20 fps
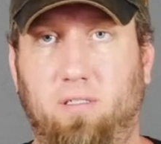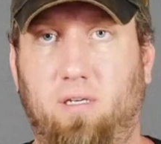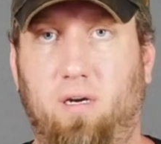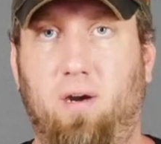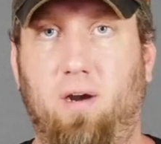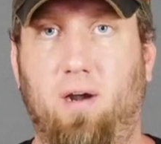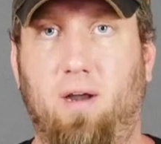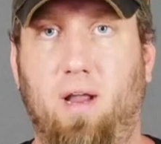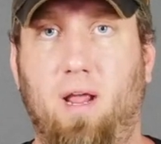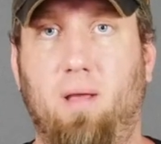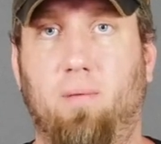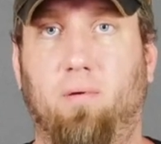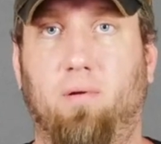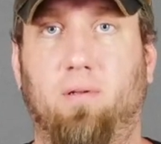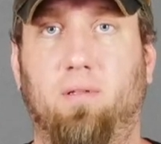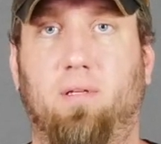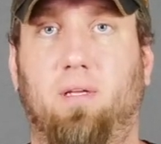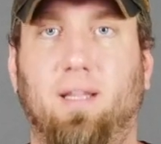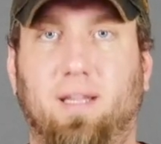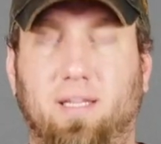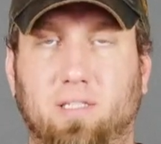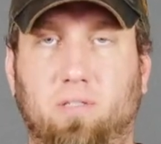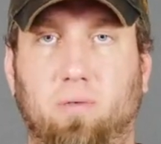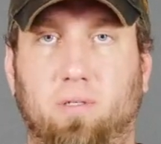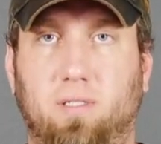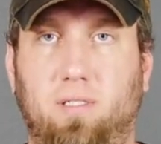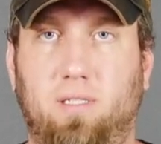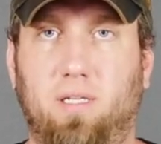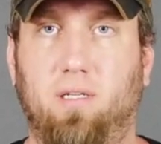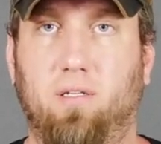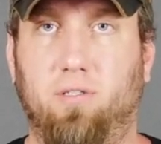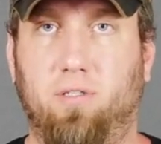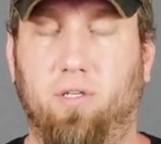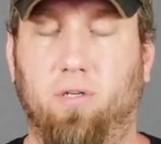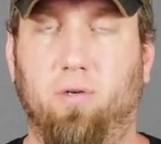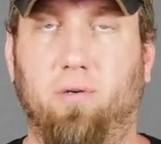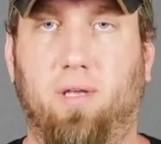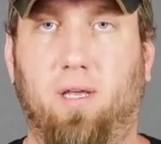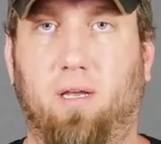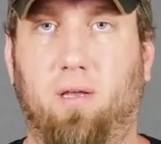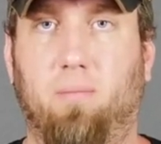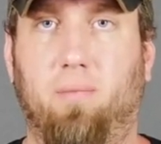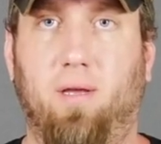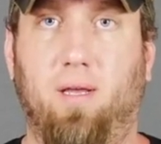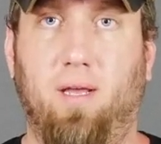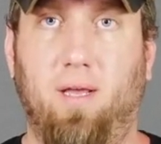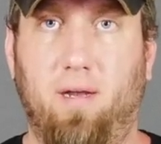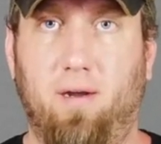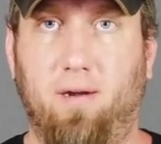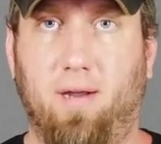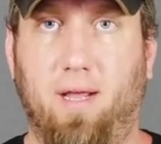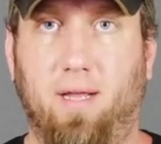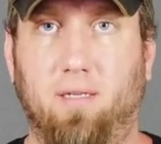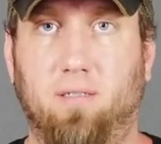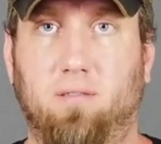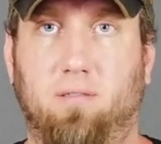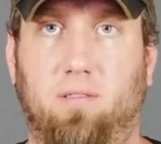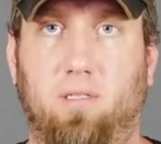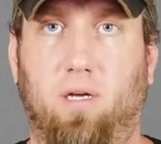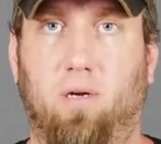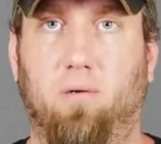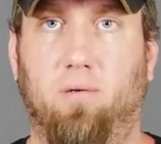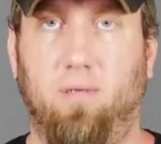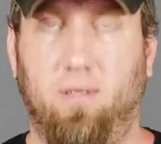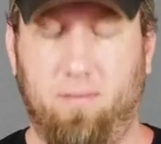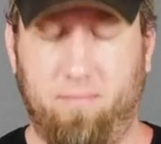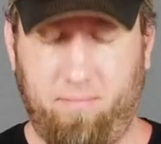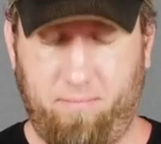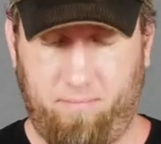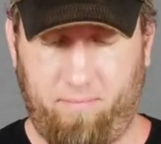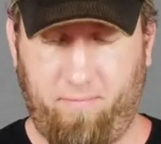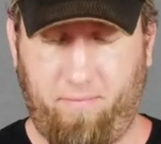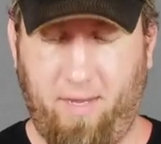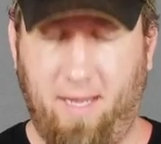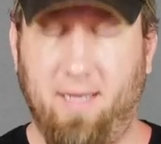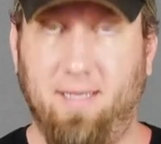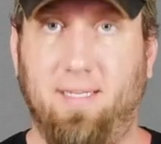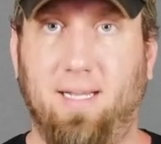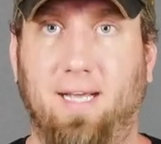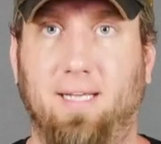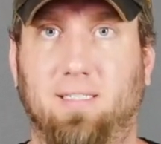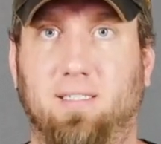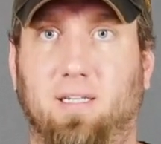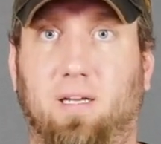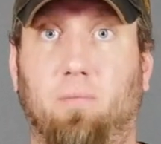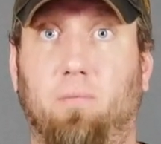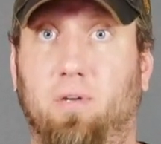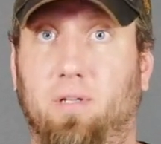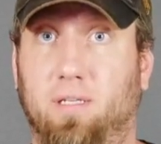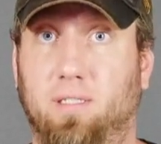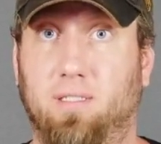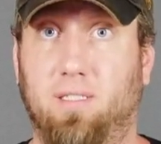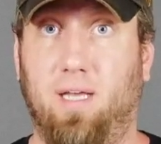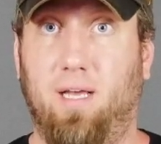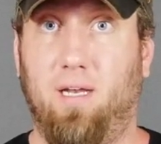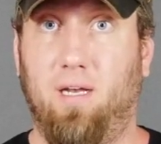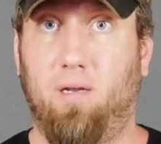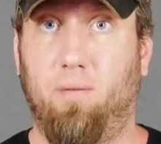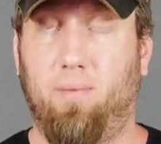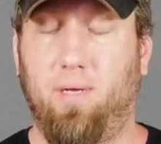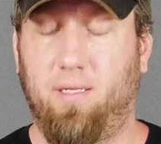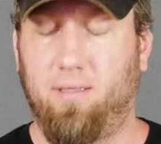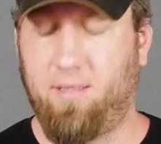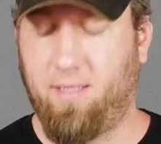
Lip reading: are enabled, this will still do gigabit internet. So fantastic, I'm really excited about